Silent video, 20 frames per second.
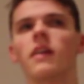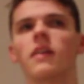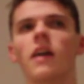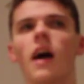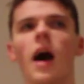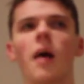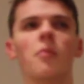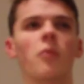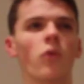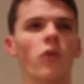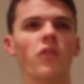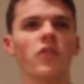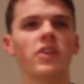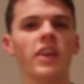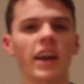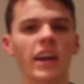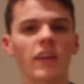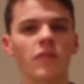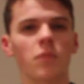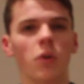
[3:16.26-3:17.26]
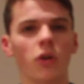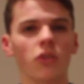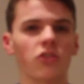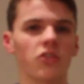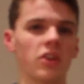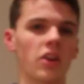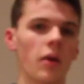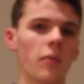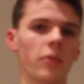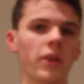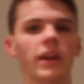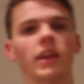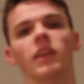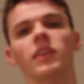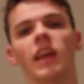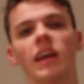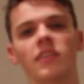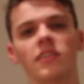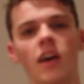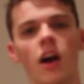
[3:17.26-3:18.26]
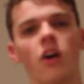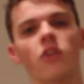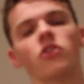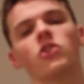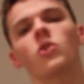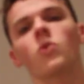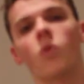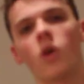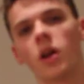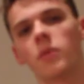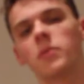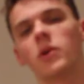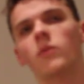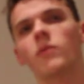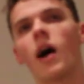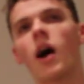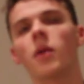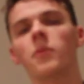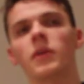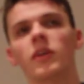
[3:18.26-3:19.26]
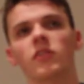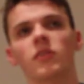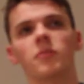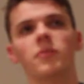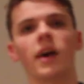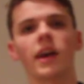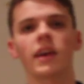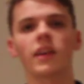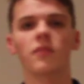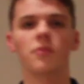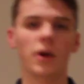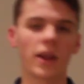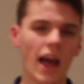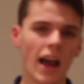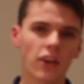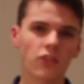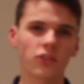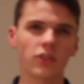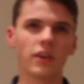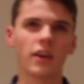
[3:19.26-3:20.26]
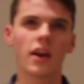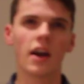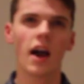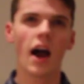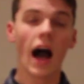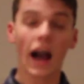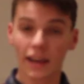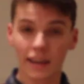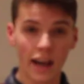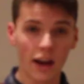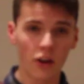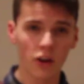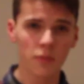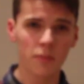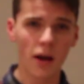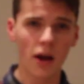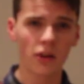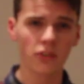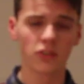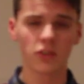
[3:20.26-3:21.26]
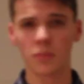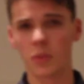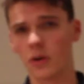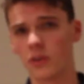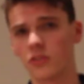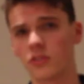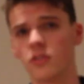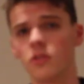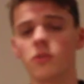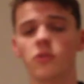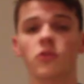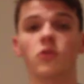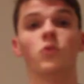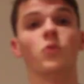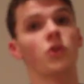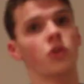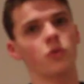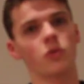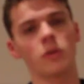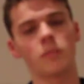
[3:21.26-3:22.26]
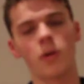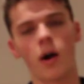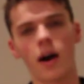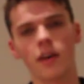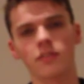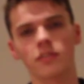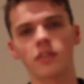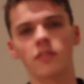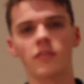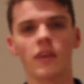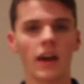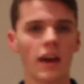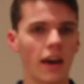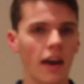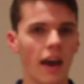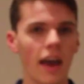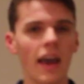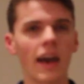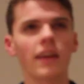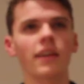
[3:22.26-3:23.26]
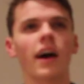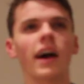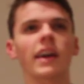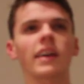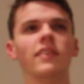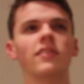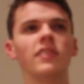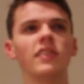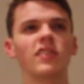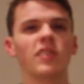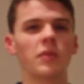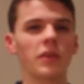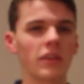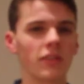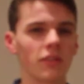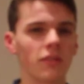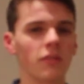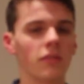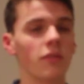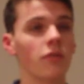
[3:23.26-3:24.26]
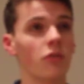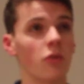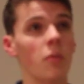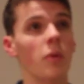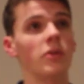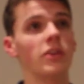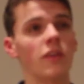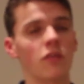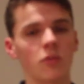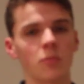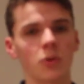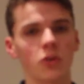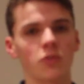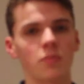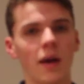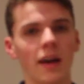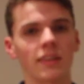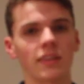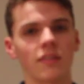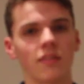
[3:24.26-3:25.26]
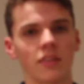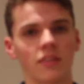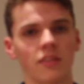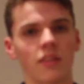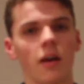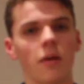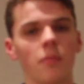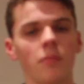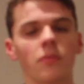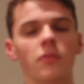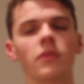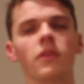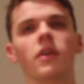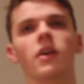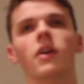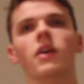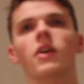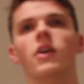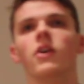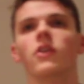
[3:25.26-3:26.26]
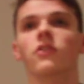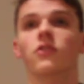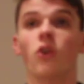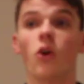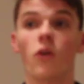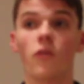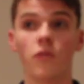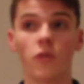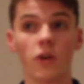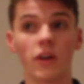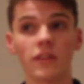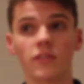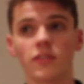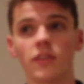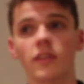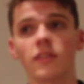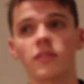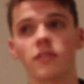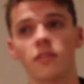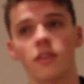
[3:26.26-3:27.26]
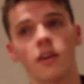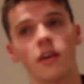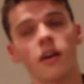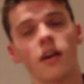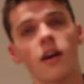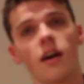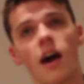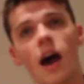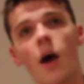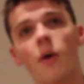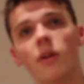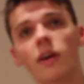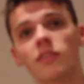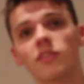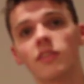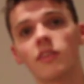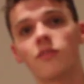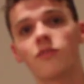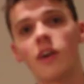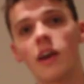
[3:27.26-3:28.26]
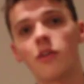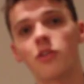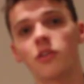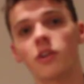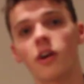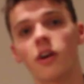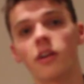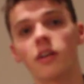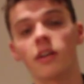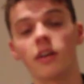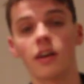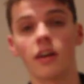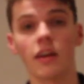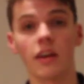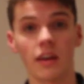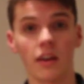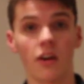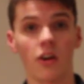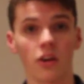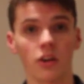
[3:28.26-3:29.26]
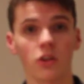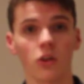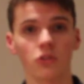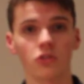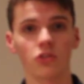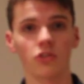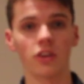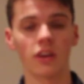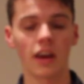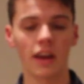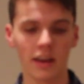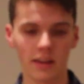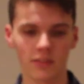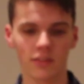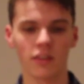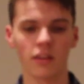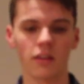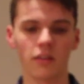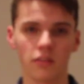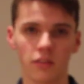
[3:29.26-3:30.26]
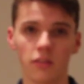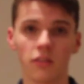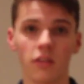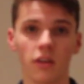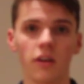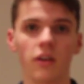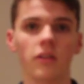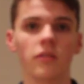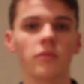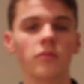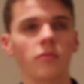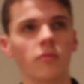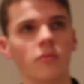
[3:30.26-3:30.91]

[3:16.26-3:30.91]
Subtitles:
I'm more of a negative person. I'm like a letdown. You don't want to be around me because I'm negative. But actually, I counterbalance the person who's really, really positive. And I can see something from a different perspective as them. So, for instance, how would I see faith and art in our culture today as the